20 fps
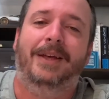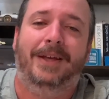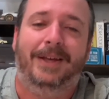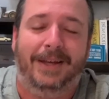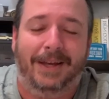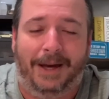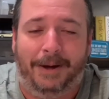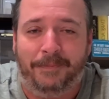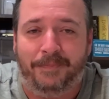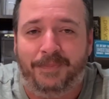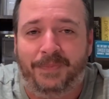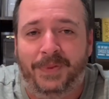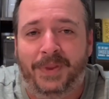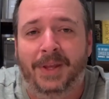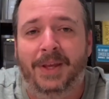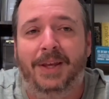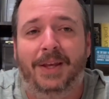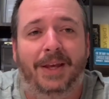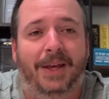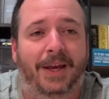Yeah,
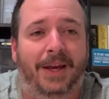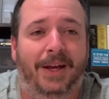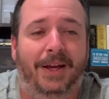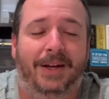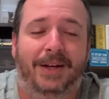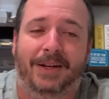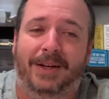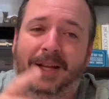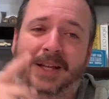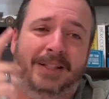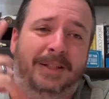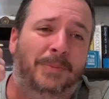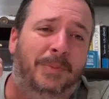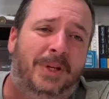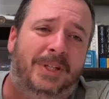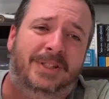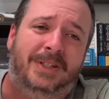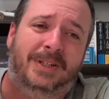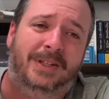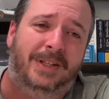and not to
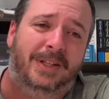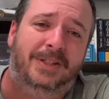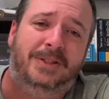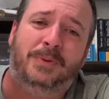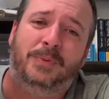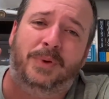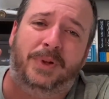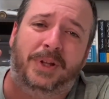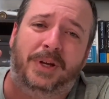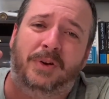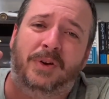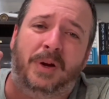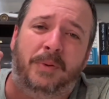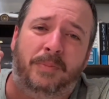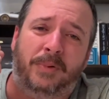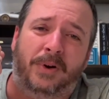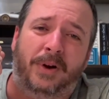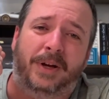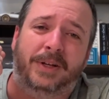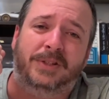mention, it's a really great
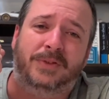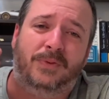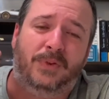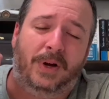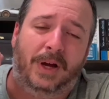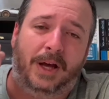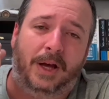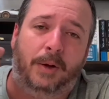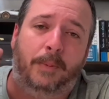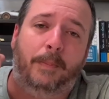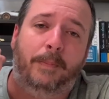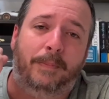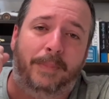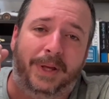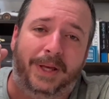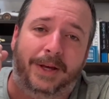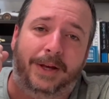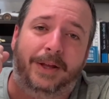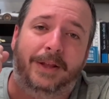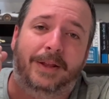price for how
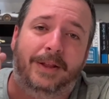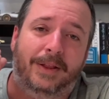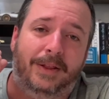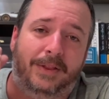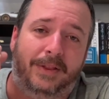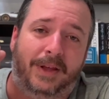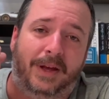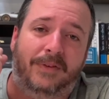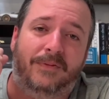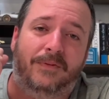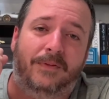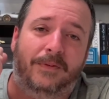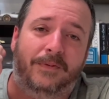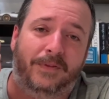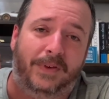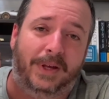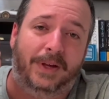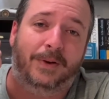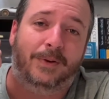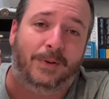big that
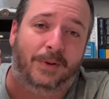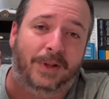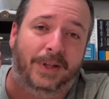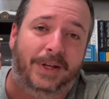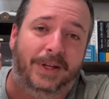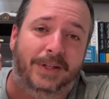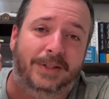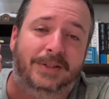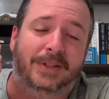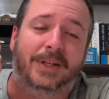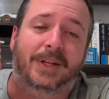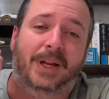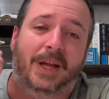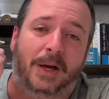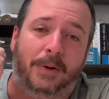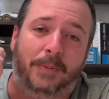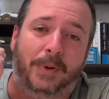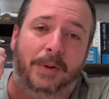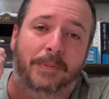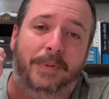vehicle is and
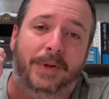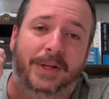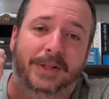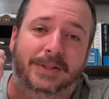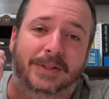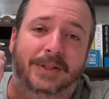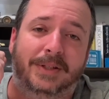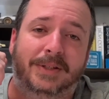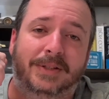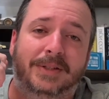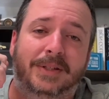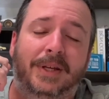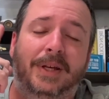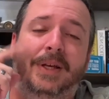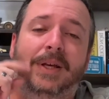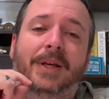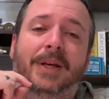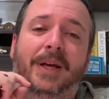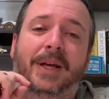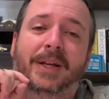how many pieces,
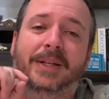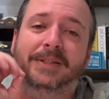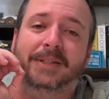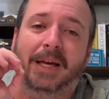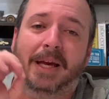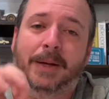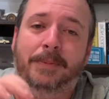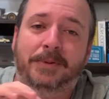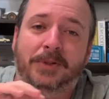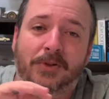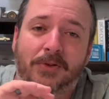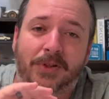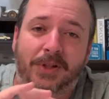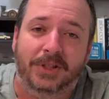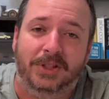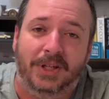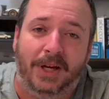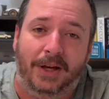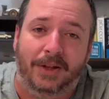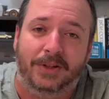and it's absolutely
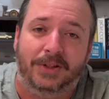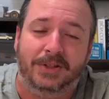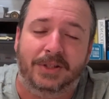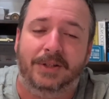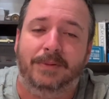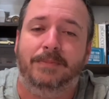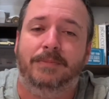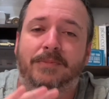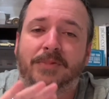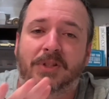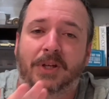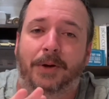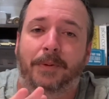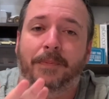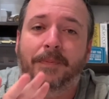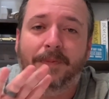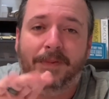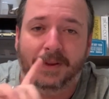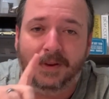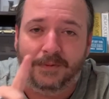challenging.
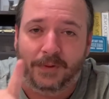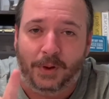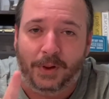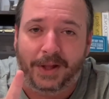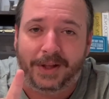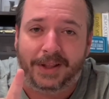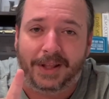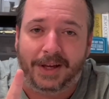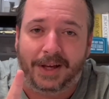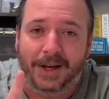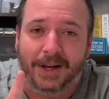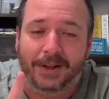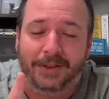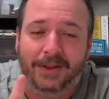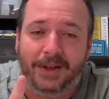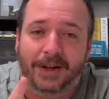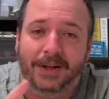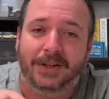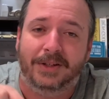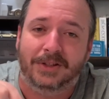So if you like that kind of
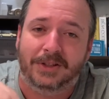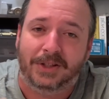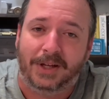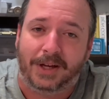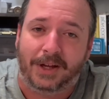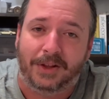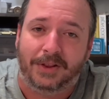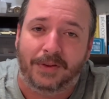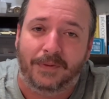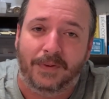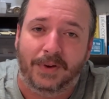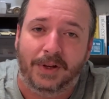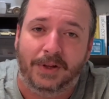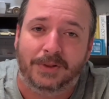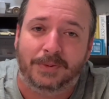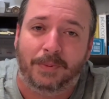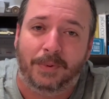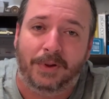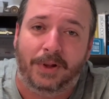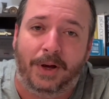thing, check out the
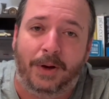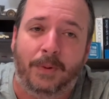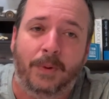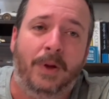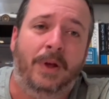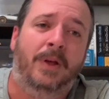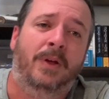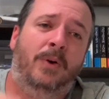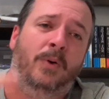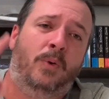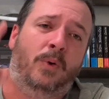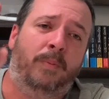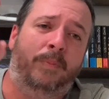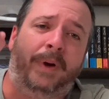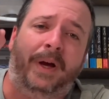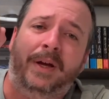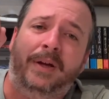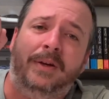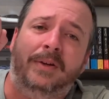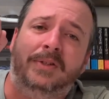videos below or
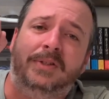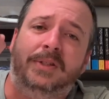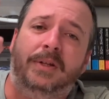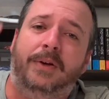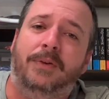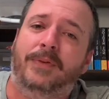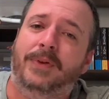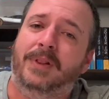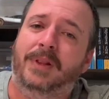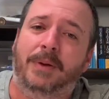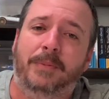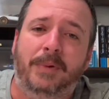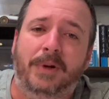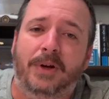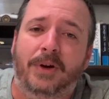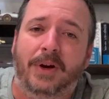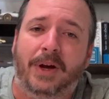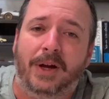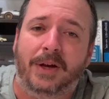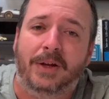buy it yourself and let me
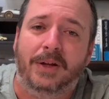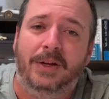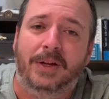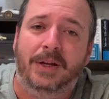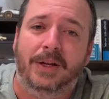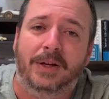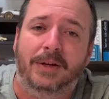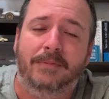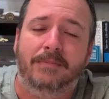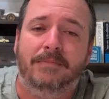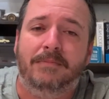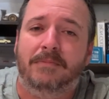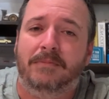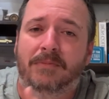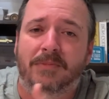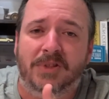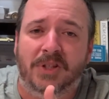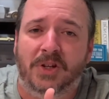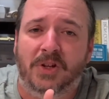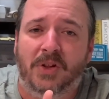know how you did.
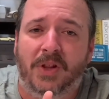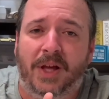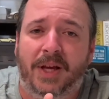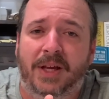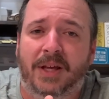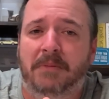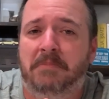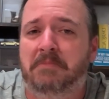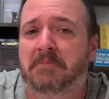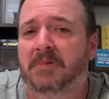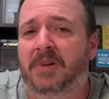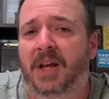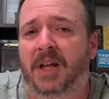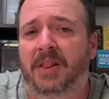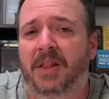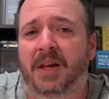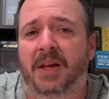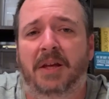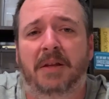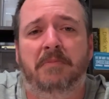Did you like it? Not
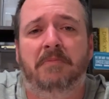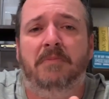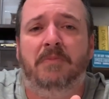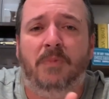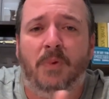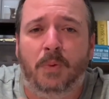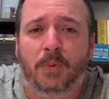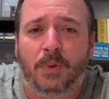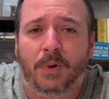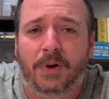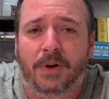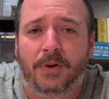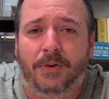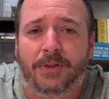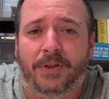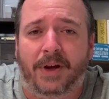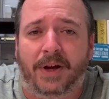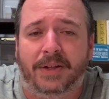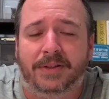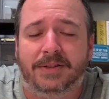like it? What were your
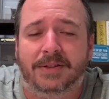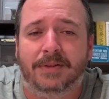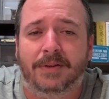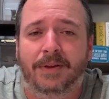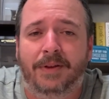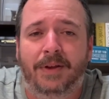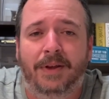thoughts?